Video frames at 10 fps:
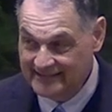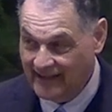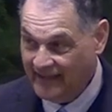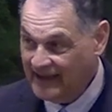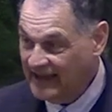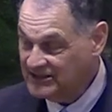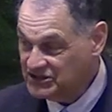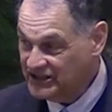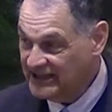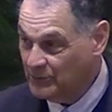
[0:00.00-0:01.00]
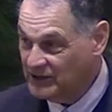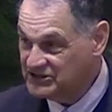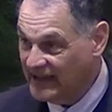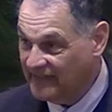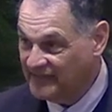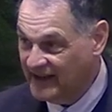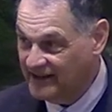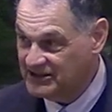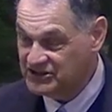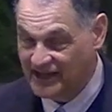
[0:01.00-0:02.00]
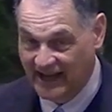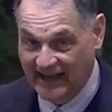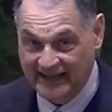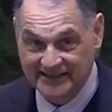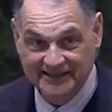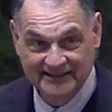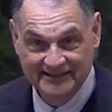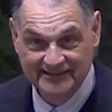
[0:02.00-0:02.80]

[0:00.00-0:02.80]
Now, they can't see what's out there, it's night.